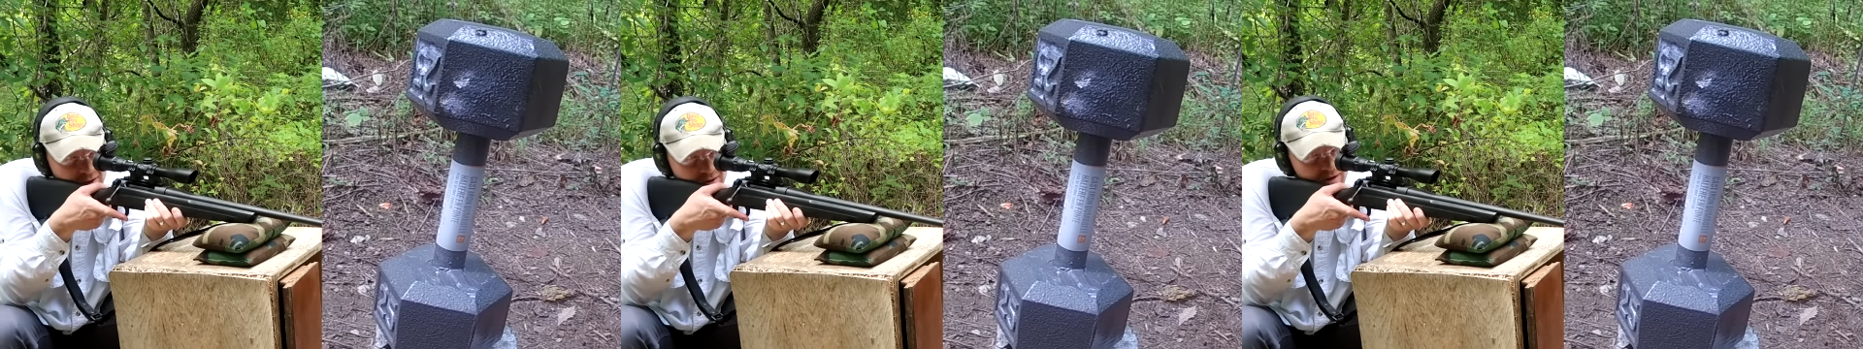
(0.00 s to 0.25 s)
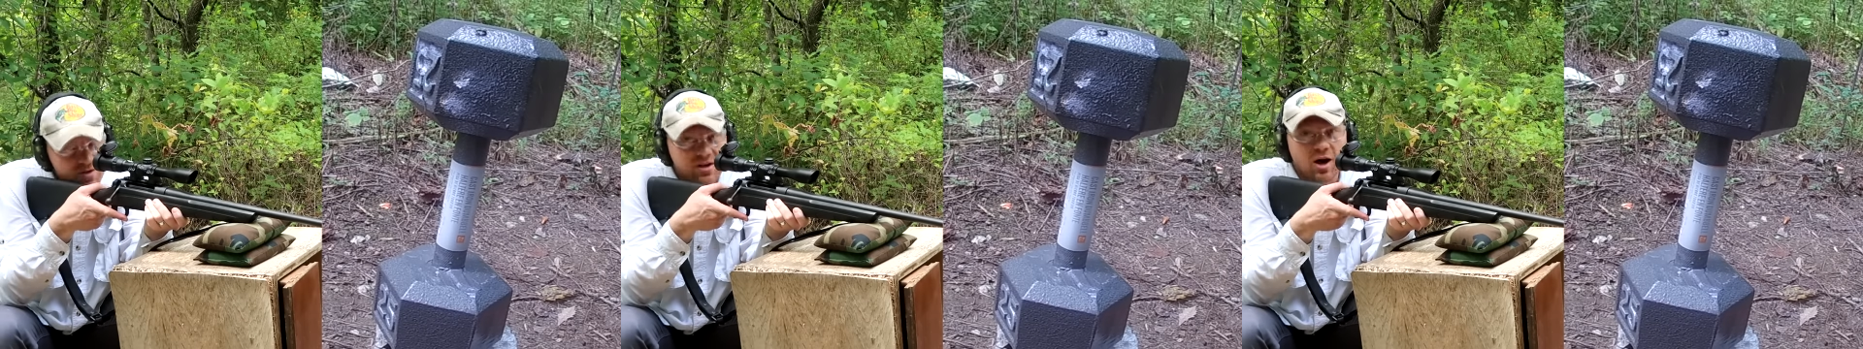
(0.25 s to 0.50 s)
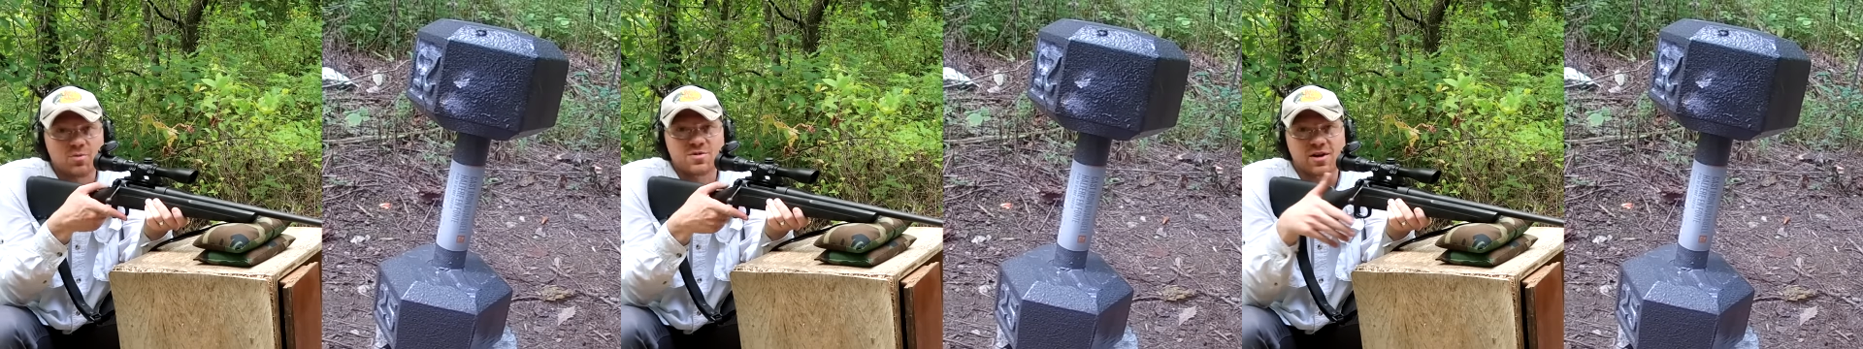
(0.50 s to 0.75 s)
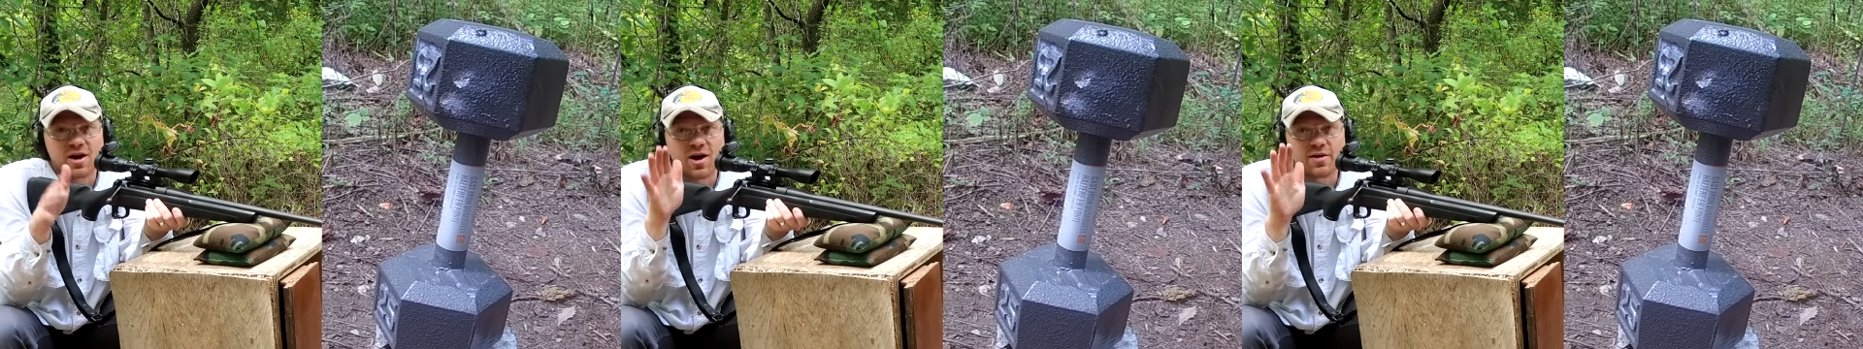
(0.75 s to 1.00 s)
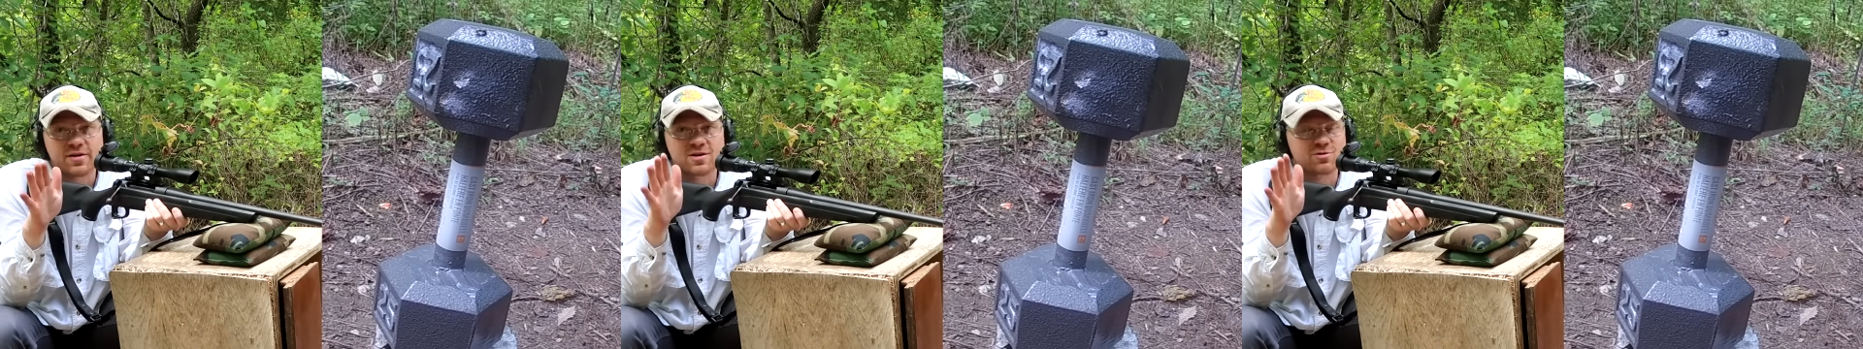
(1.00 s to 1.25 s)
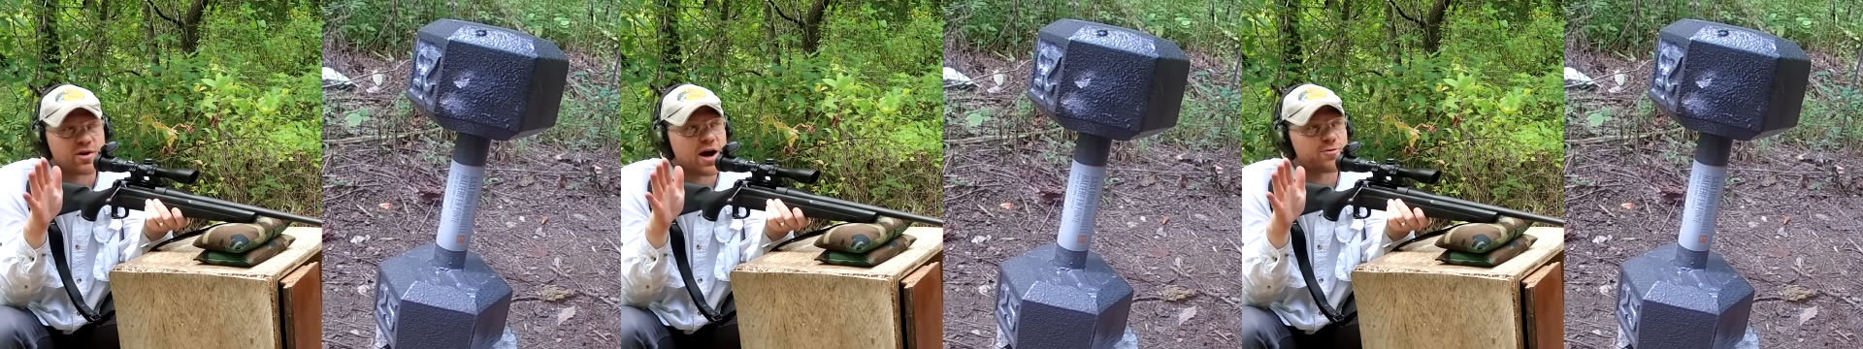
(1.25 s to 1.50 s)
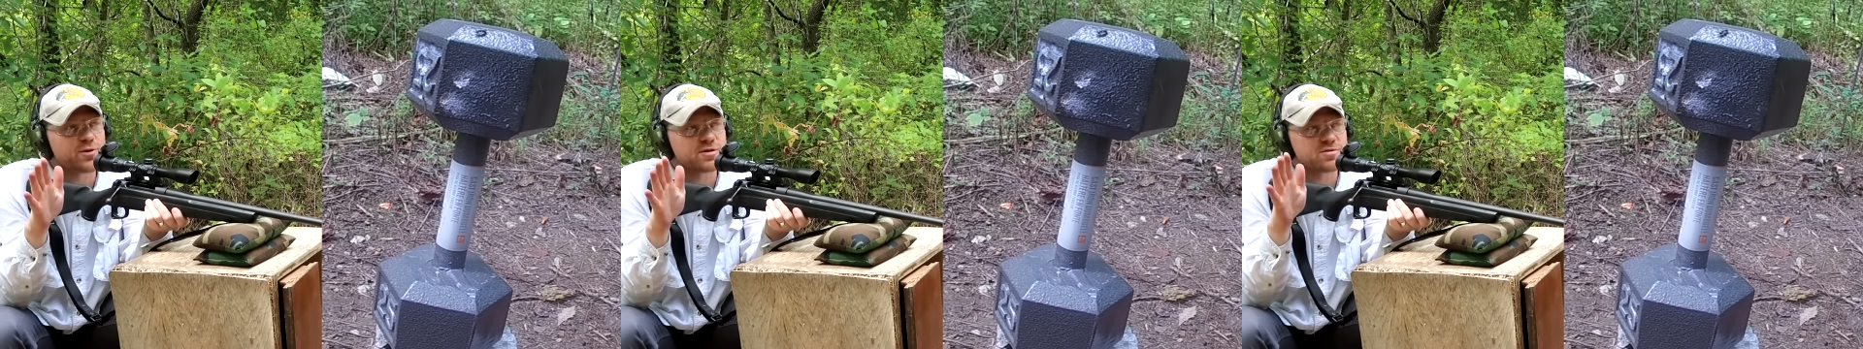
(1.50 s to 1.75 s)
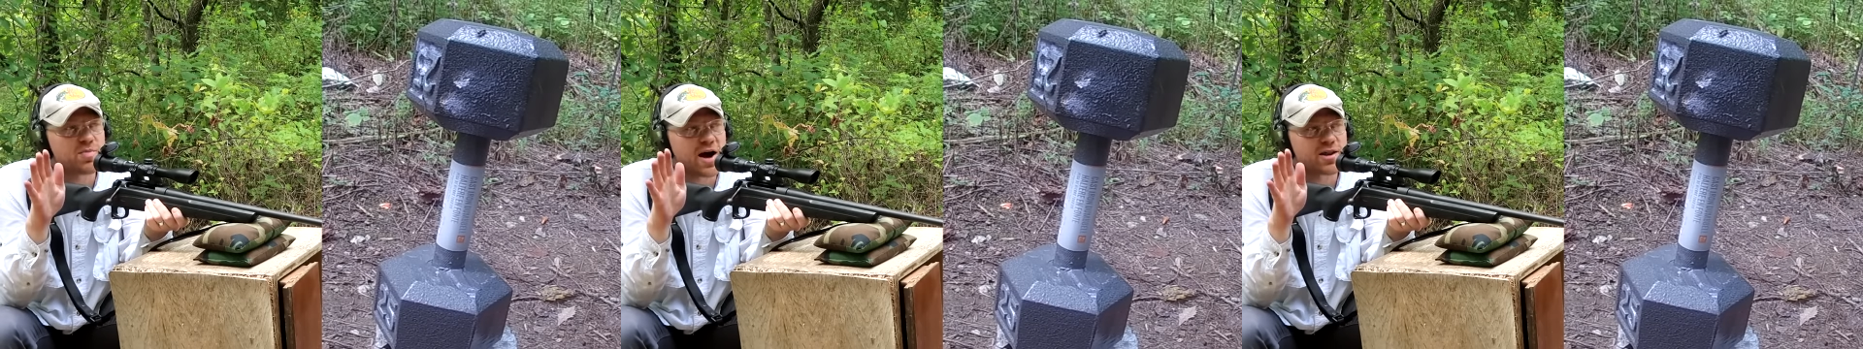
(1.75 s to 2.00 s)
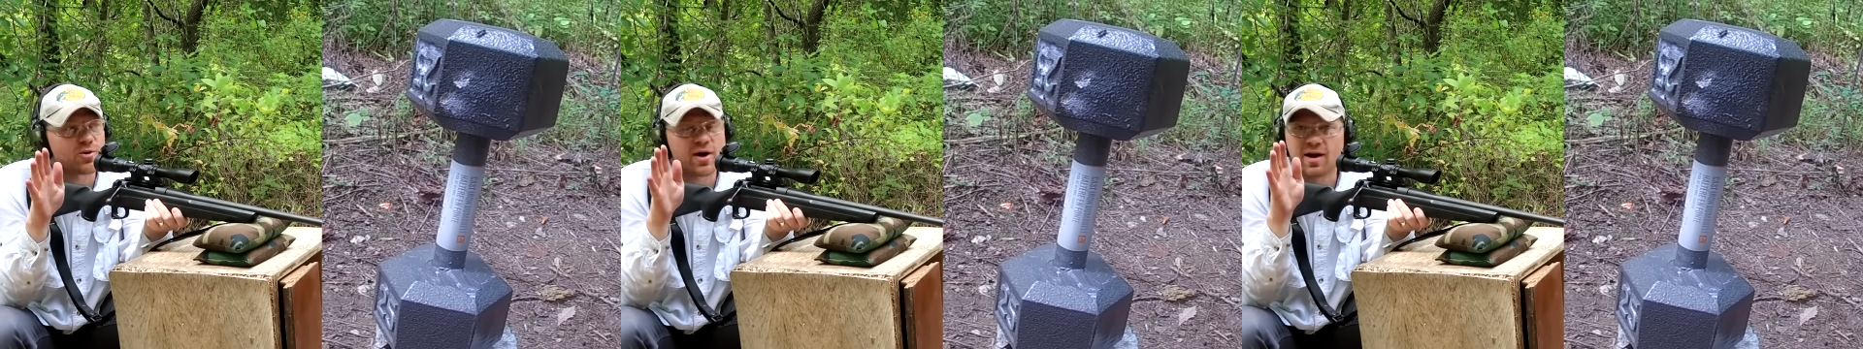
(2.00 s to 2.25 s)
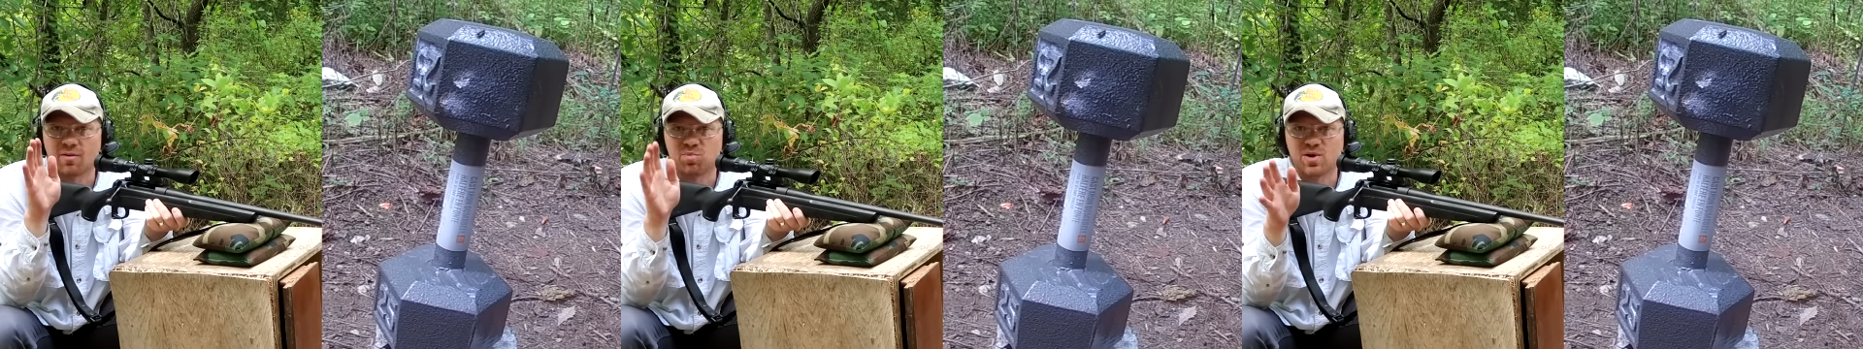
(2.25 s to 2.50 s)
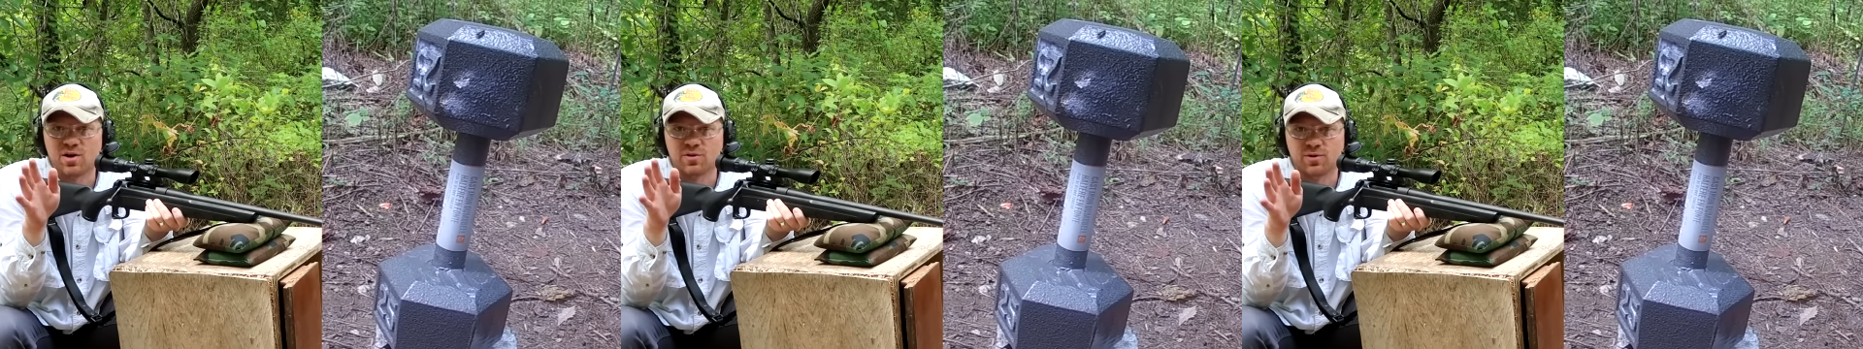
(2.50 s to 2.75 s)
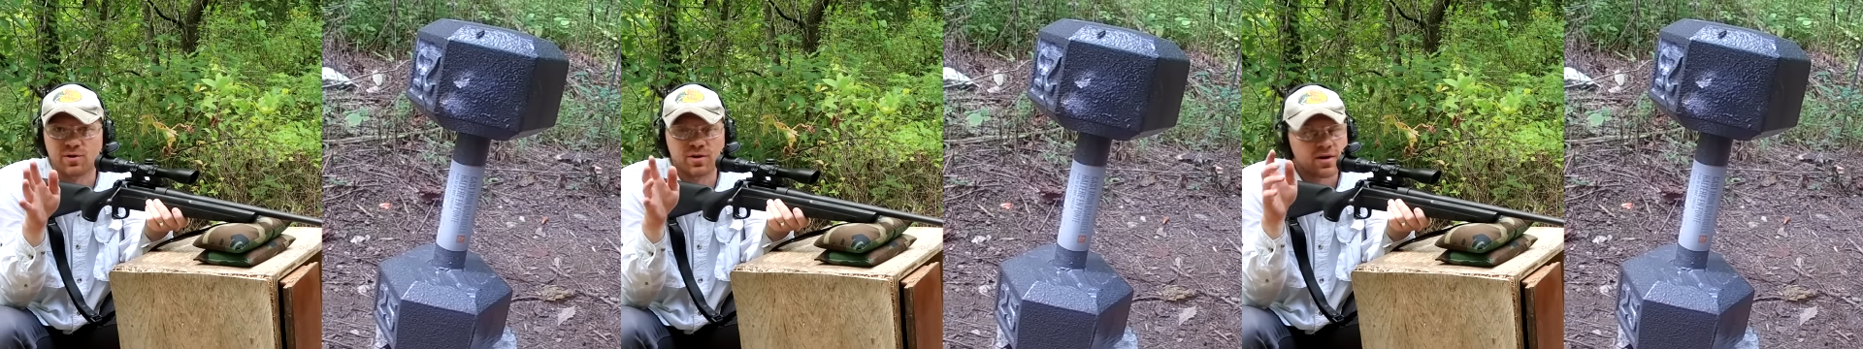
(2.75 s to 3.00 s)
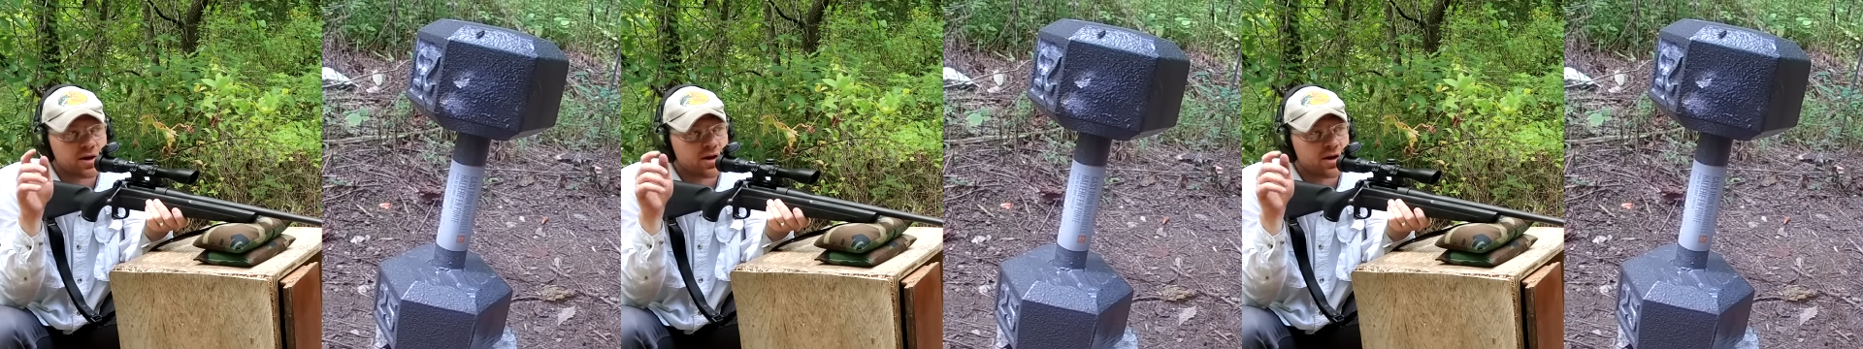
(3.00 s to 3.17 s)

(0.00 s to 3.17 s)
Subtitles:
The scopes on all these rifles, by the way, are beautiful.